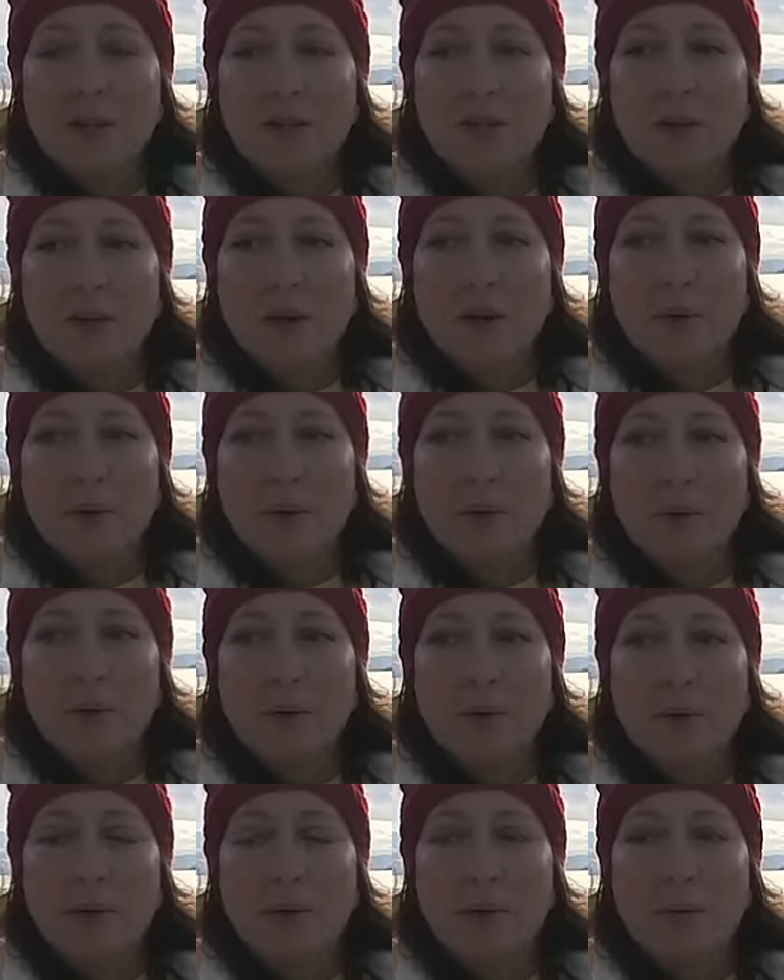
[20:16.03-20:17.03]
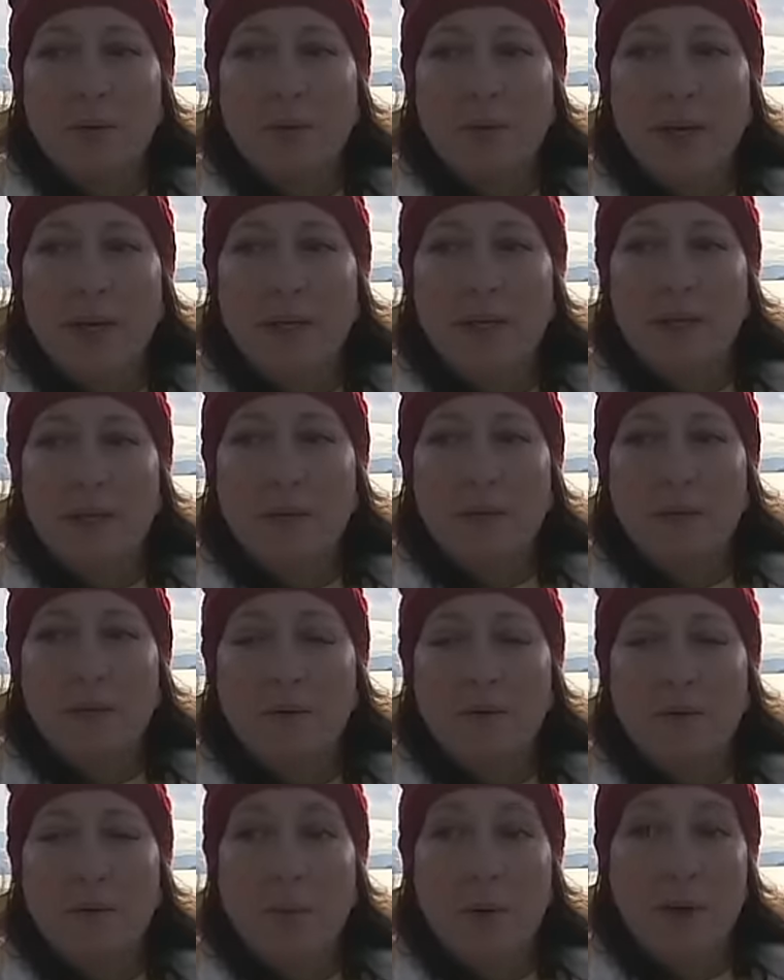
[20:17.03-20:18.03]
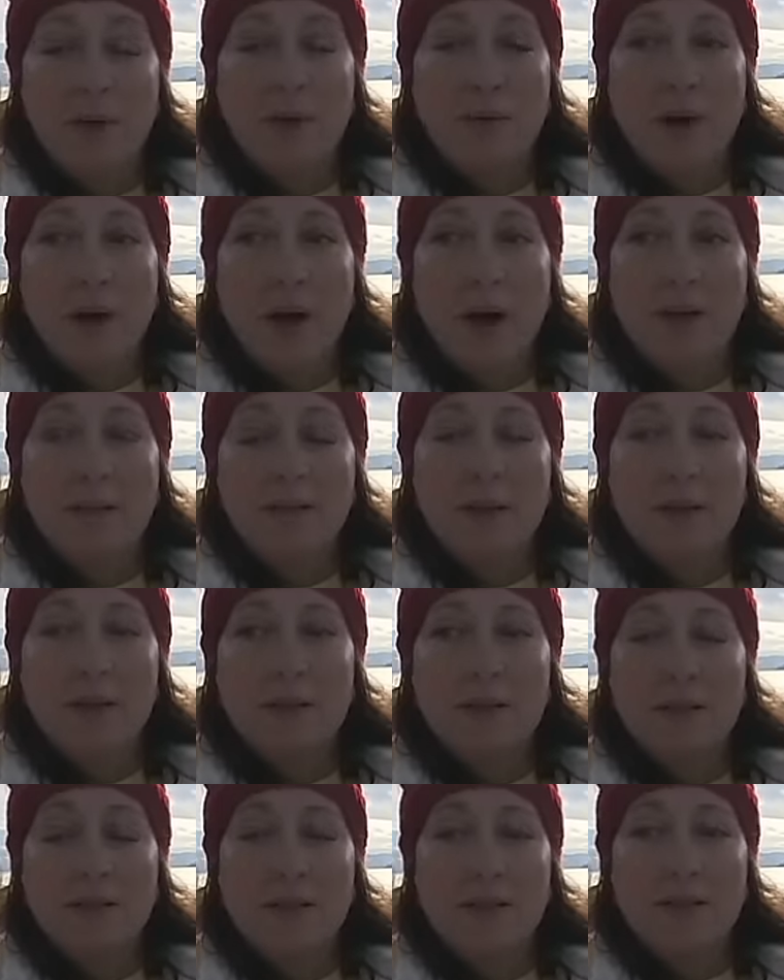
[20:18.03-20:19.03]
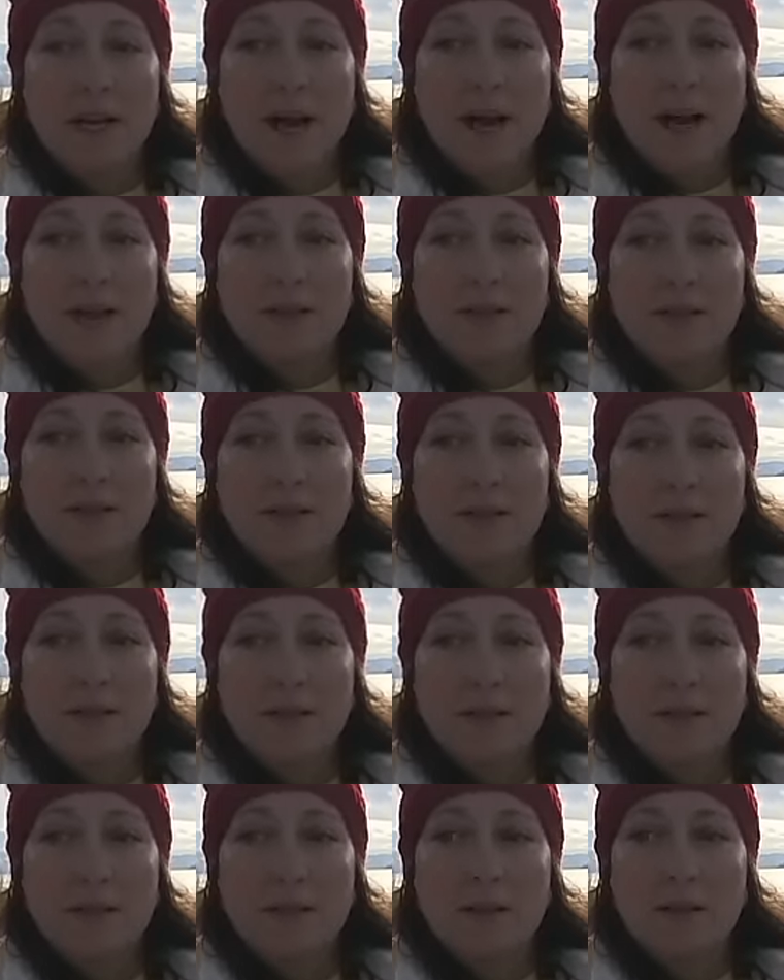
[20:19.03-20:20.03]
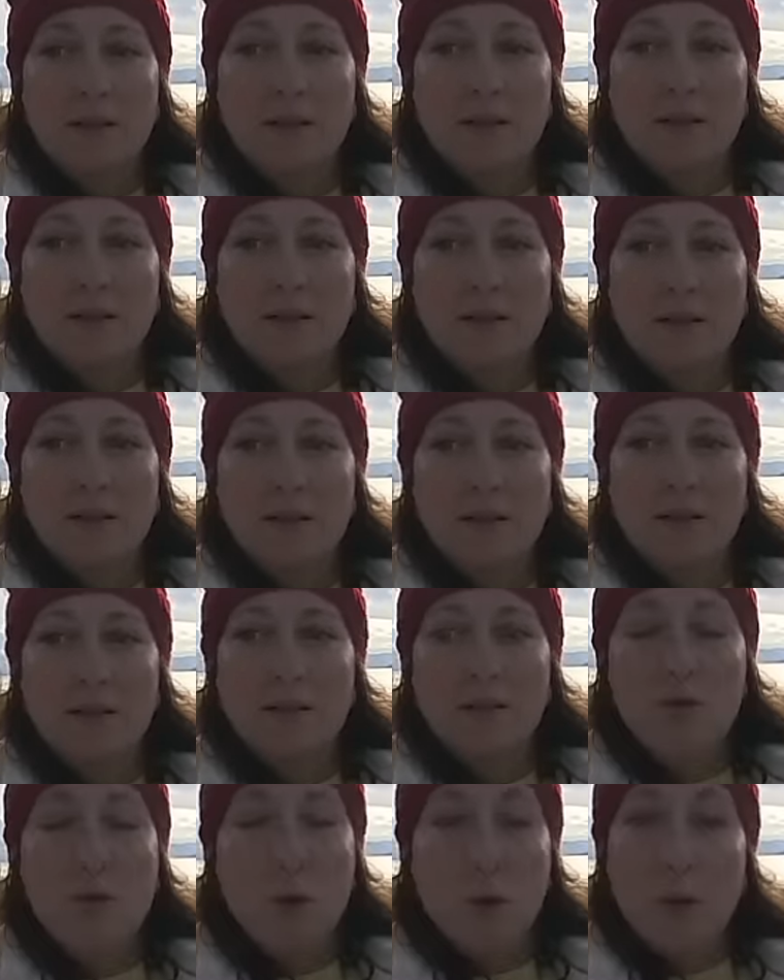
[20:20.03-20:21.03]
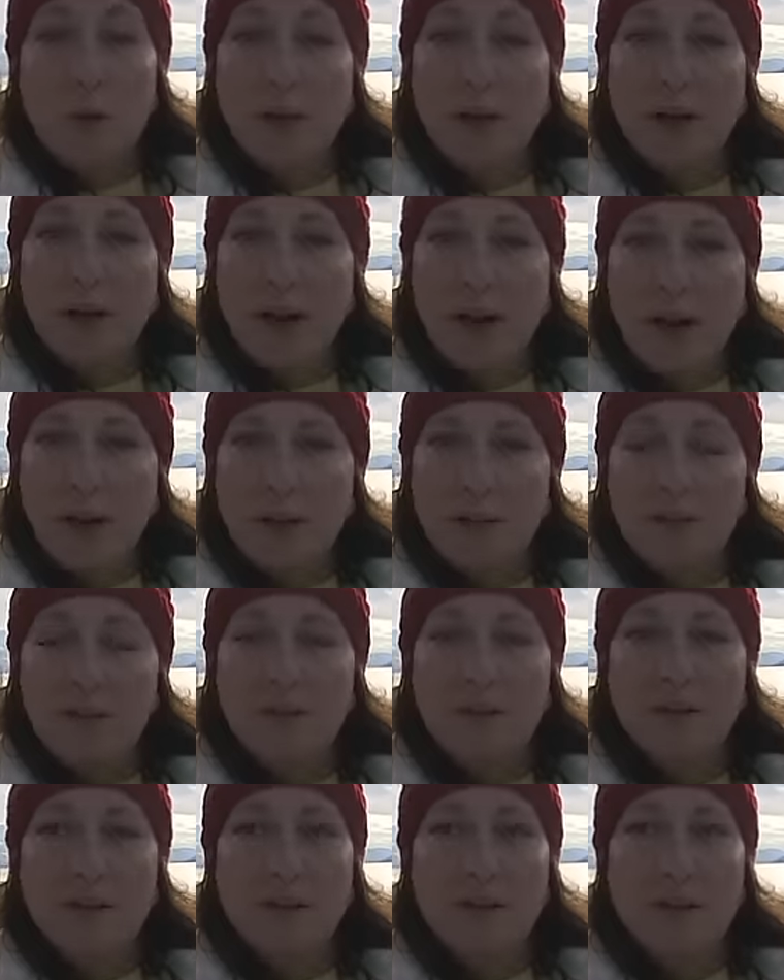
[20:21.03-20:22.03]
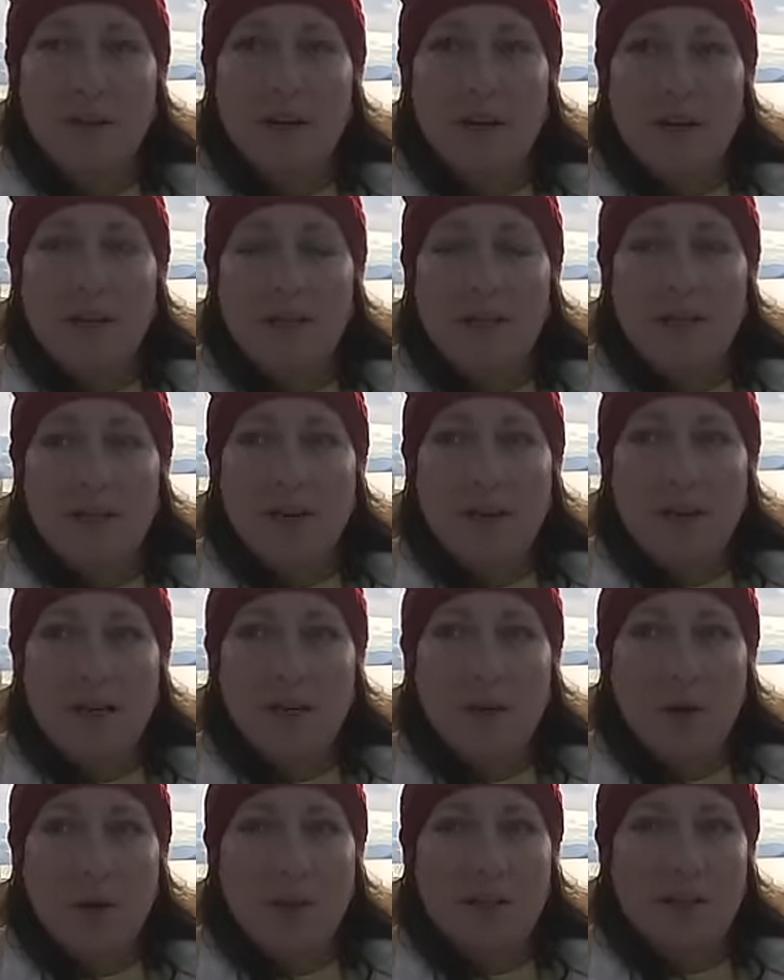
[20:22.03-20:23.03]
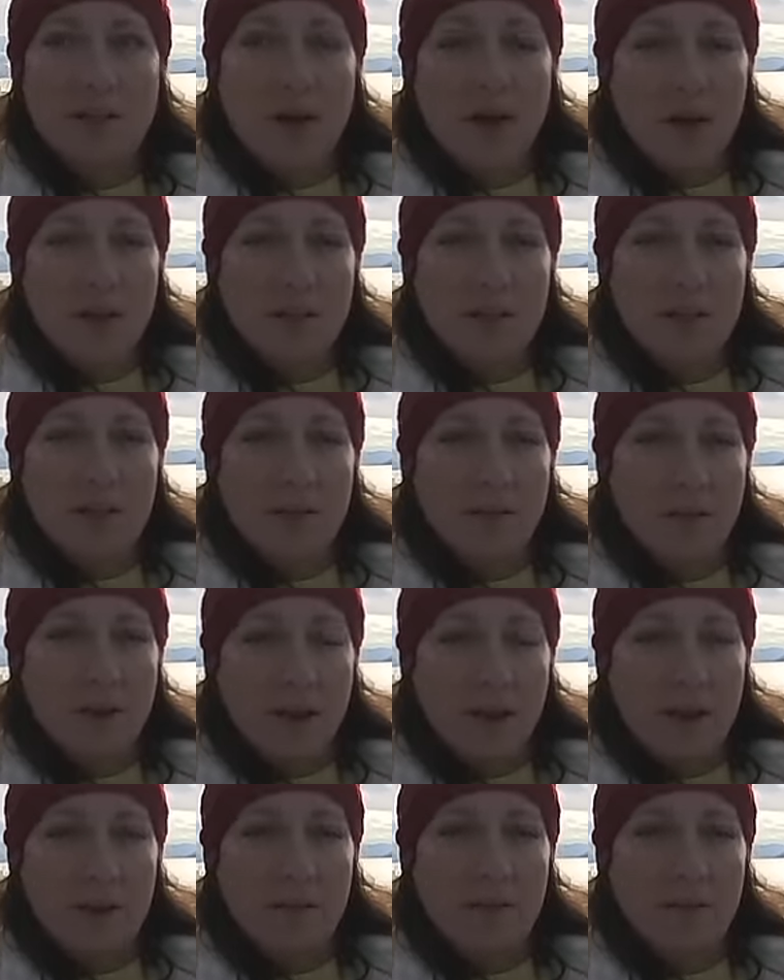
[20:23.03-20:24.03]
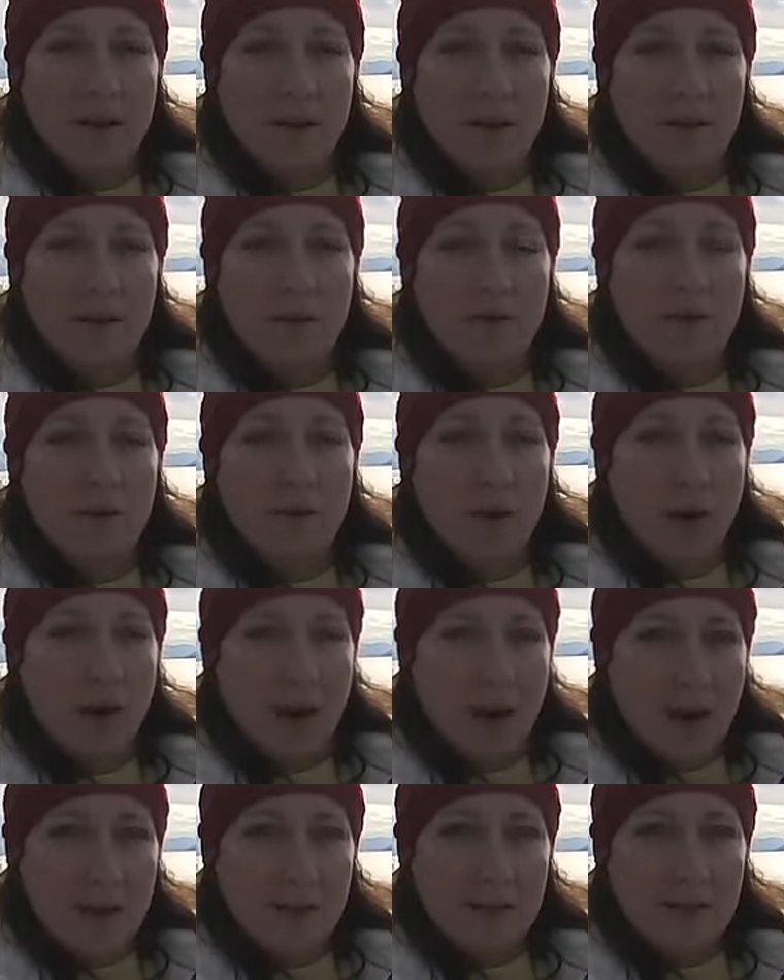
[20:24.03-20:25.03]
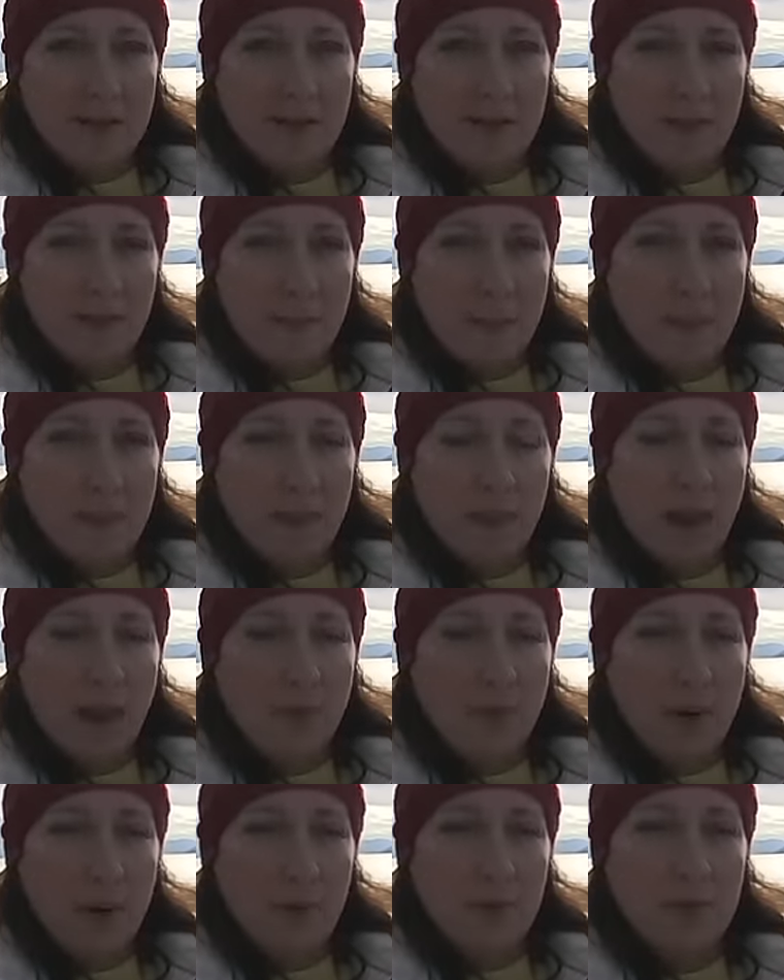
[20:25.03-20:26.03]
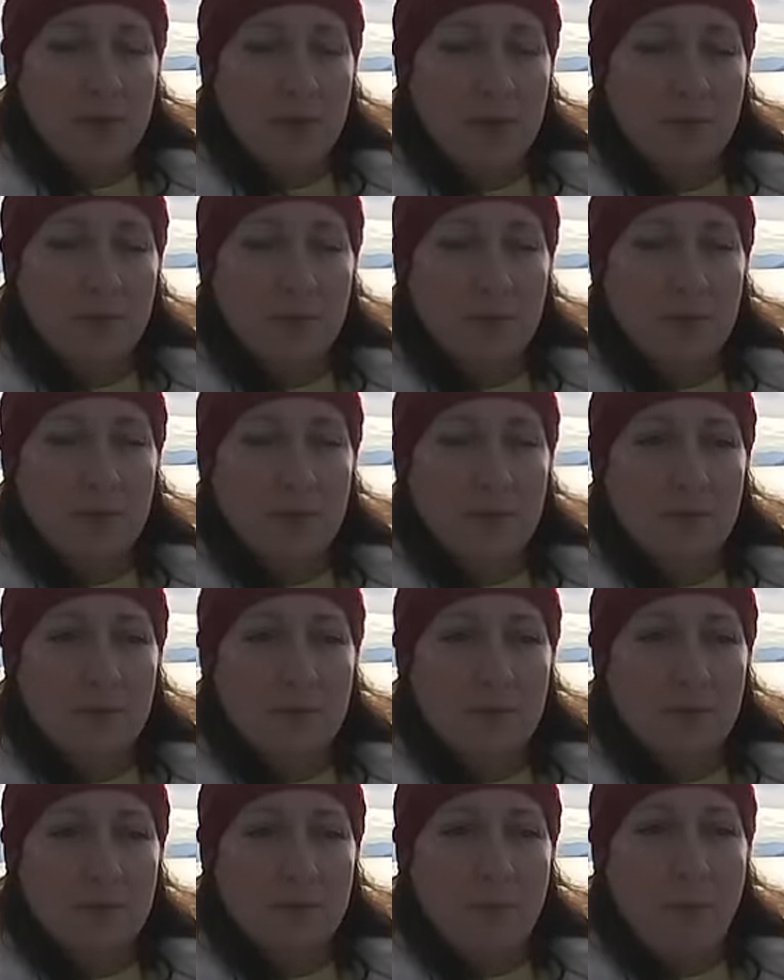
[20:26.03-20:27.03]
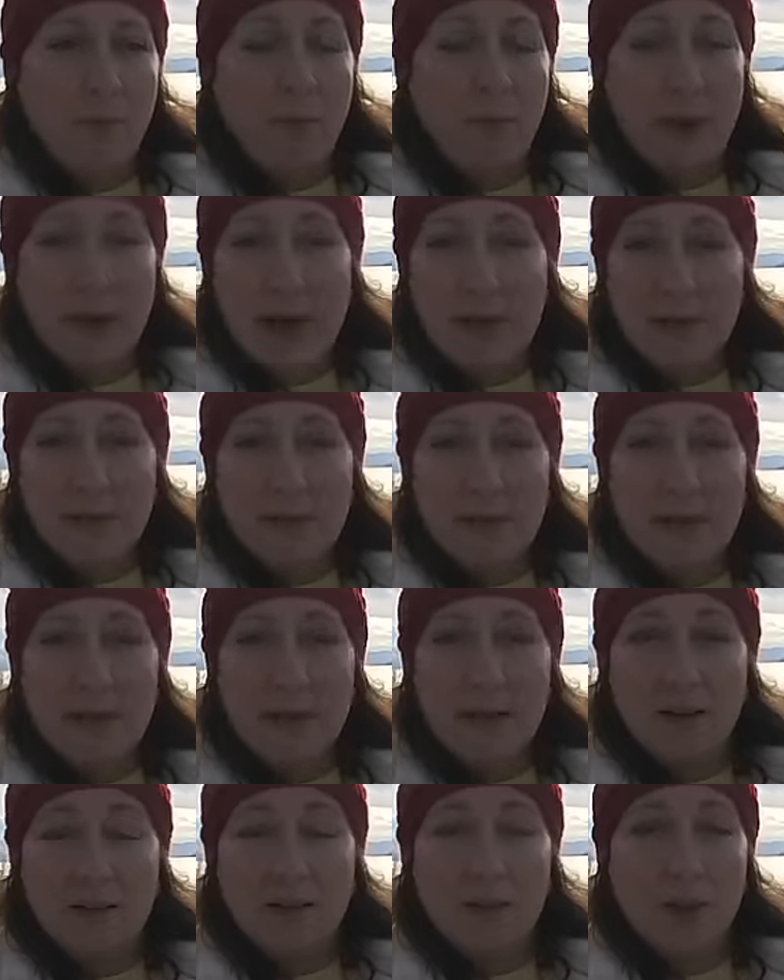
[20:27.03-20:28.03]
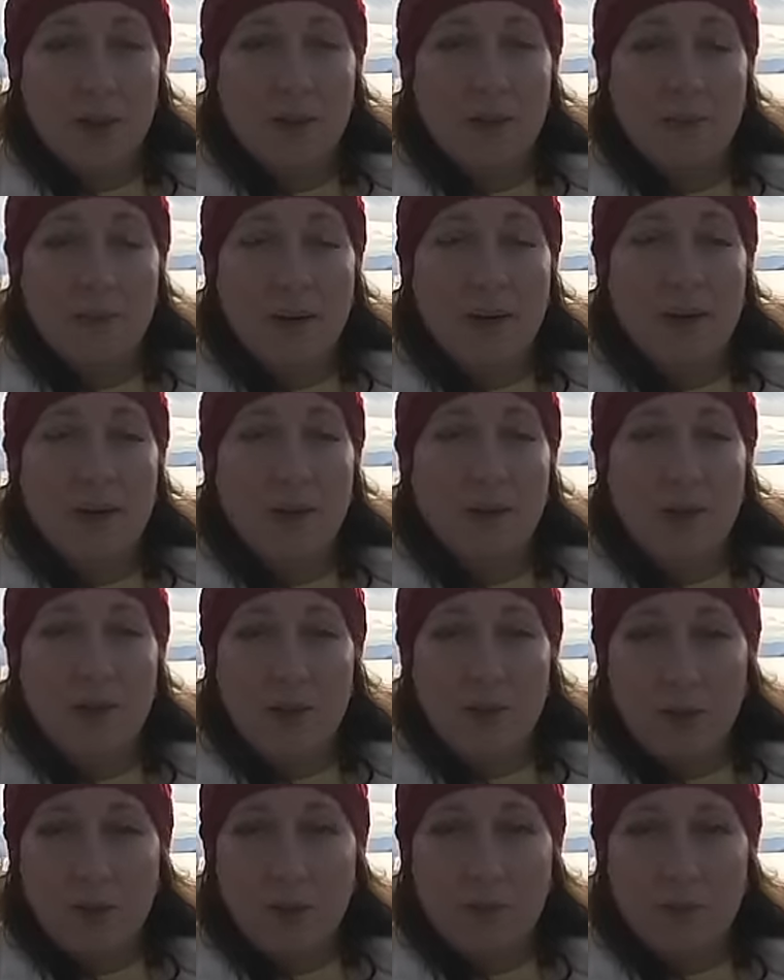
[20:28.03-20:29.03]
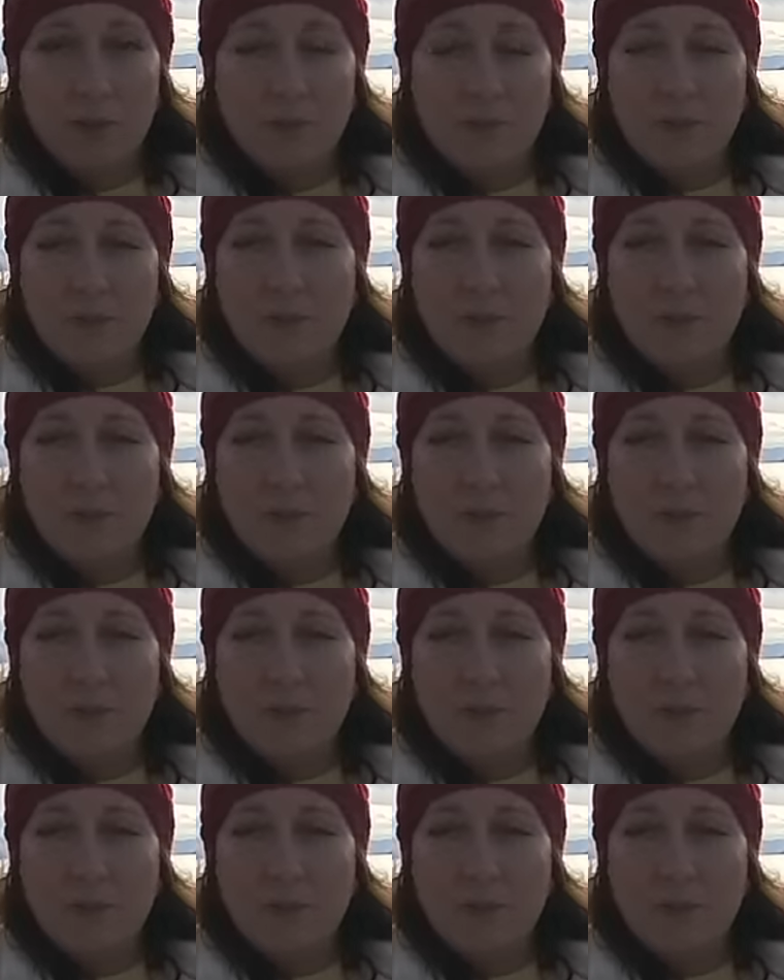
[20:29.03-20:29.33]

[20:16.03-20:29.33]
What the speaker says: So when you have that normal life, it's like you get caught in your life and you forget about plans. Don't depend on you.